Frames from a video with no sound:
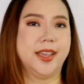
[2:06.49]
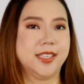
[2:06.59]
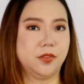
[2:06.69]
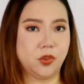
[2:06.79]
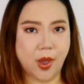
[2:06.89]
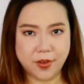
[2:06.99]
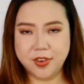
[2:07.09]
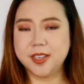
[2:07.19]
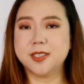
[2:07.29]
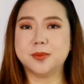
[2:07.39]
And if you have
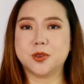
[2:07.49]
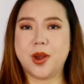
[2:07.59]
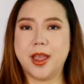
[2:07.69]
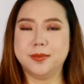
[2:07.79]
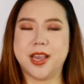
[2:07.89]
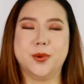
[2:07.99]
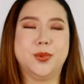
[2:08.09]
not subscribed, I